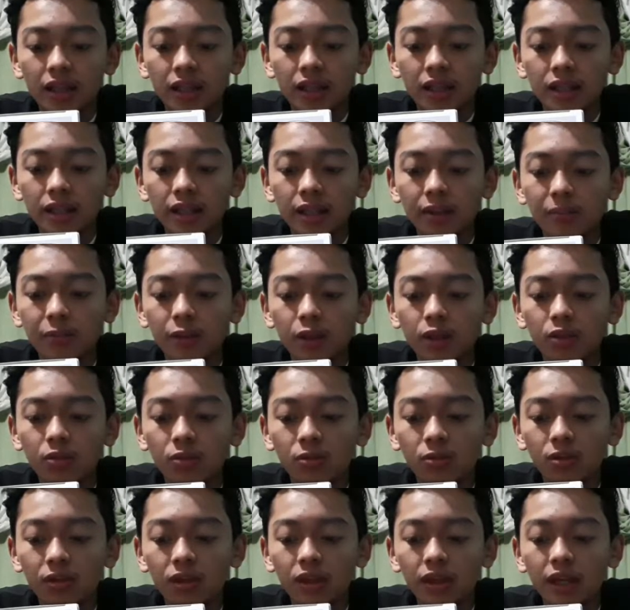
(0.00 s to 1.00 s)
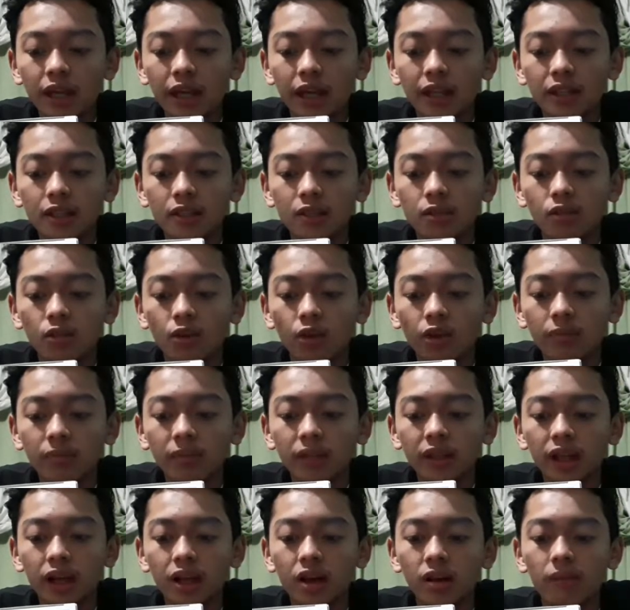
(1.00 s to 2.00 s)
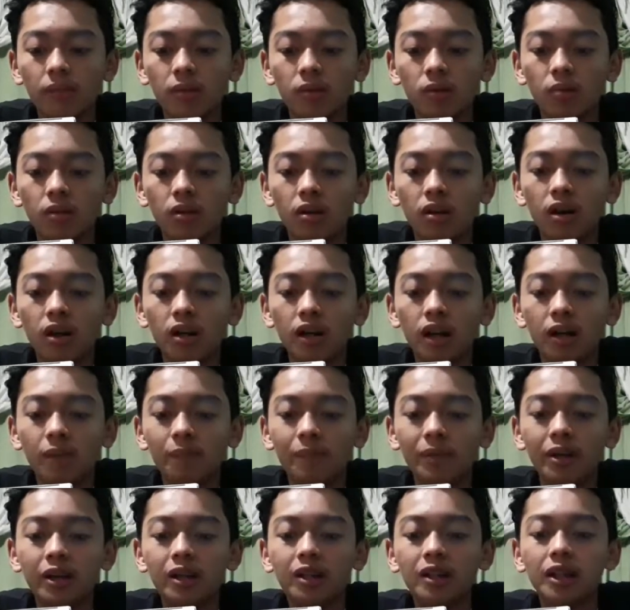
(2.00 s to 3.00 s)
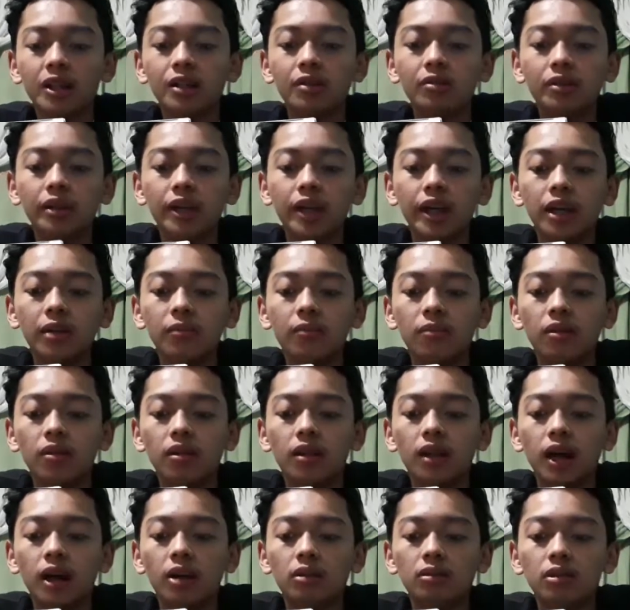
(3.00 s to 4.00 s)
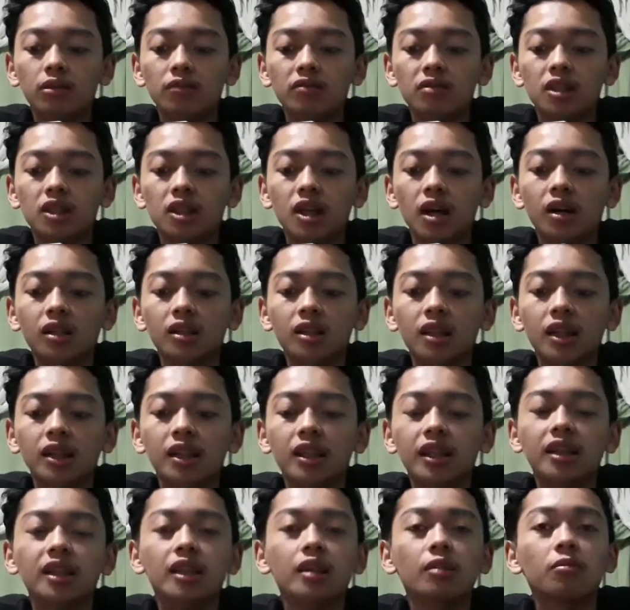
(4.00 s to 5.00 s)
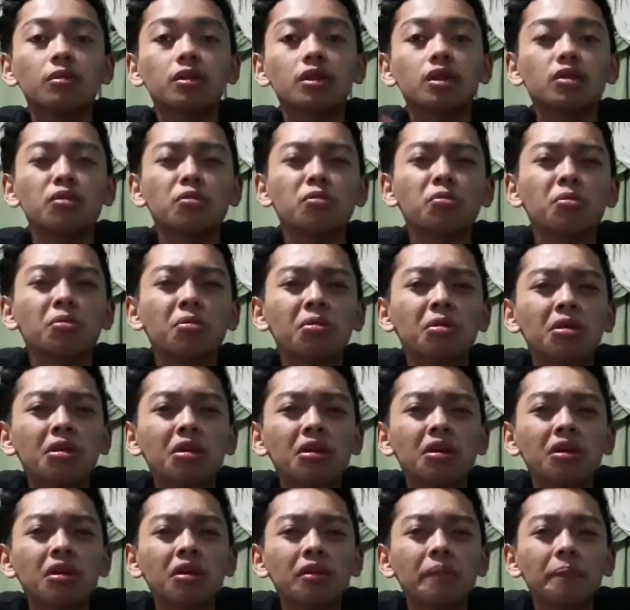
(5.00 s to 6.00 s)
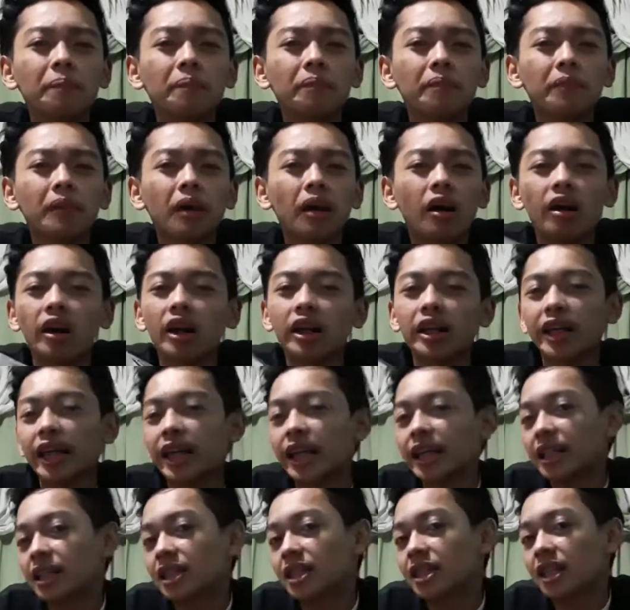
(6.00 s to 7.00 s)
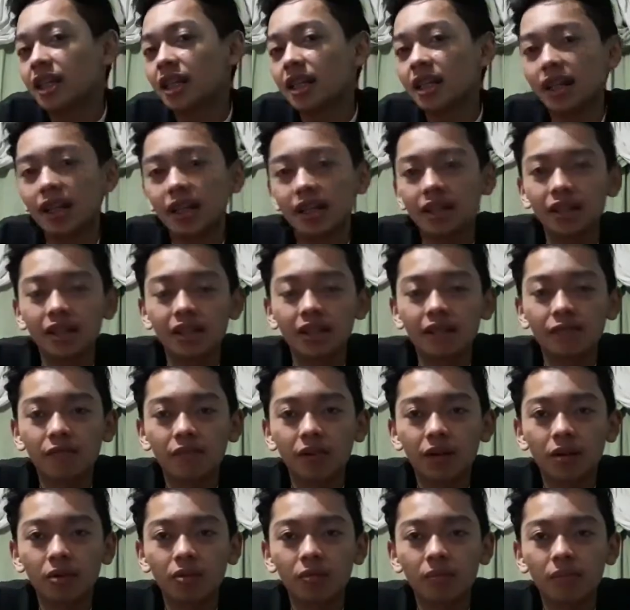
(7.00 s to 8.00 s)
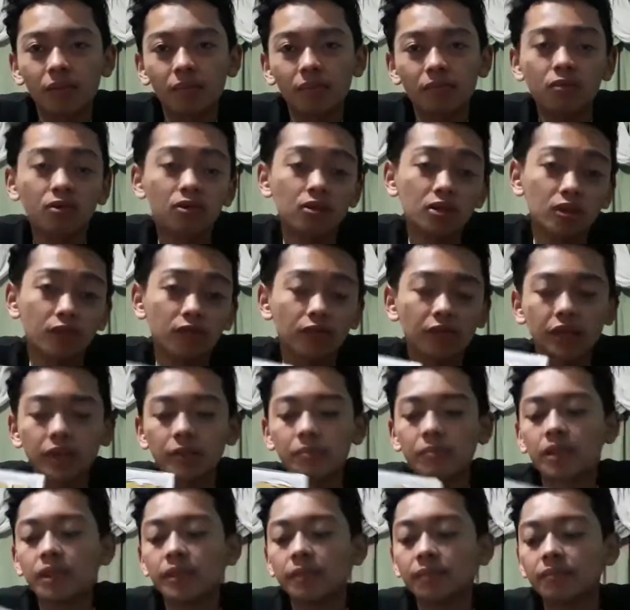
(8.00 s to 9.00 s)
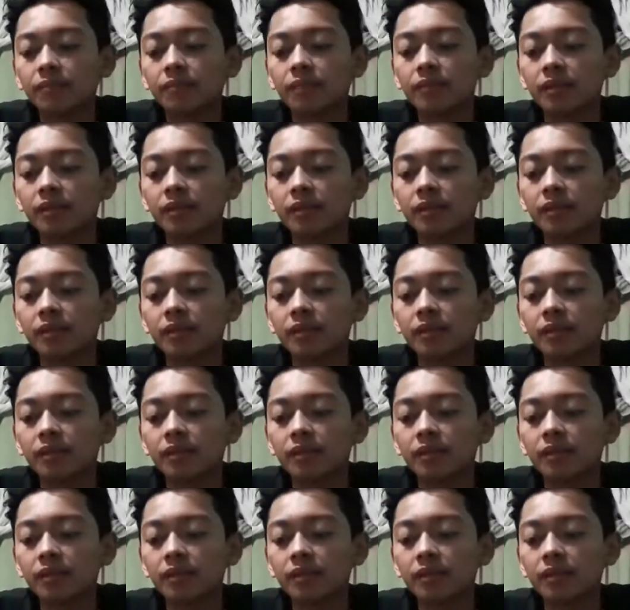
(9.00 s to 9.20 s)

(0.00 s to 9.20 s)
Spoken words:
Sabretooth, then Storm na naka-Mohawk. Apparently yung Cable out of stock na, then there was no Archangel na ano, Funko Pop dun sa freebie.